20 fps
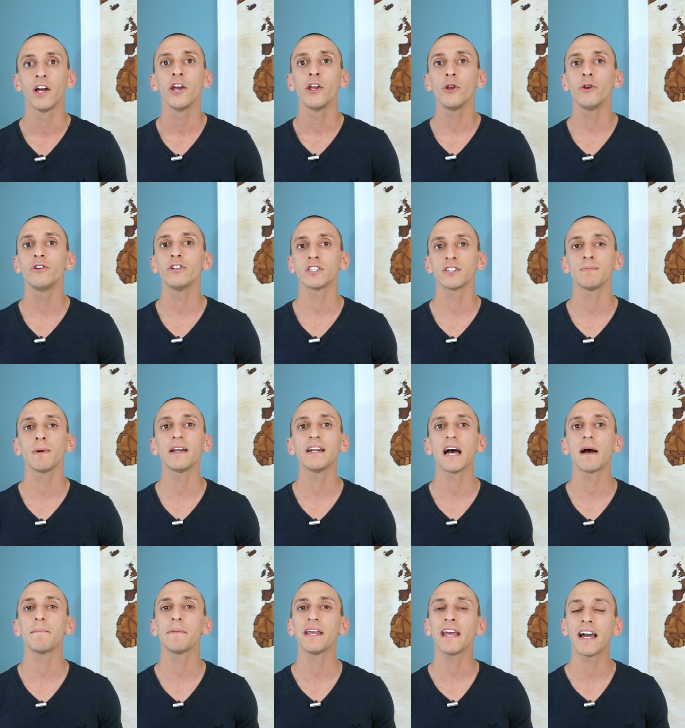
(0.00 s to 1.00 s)
You just might
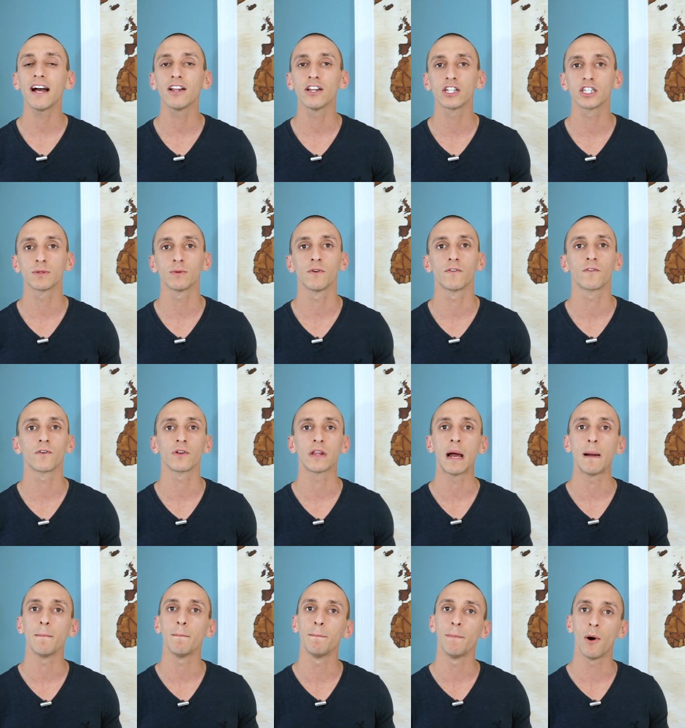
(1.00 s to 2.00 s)
not be eligible for
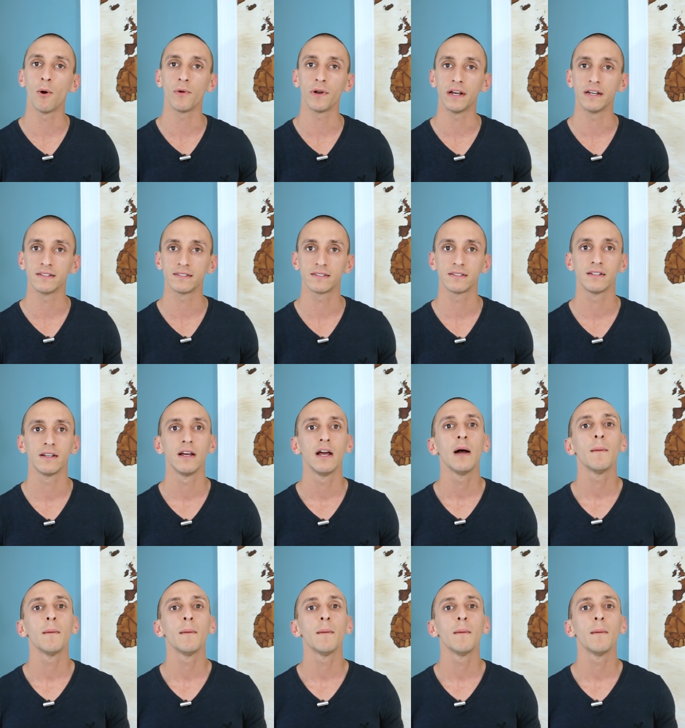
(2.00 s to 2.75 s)
that bonus.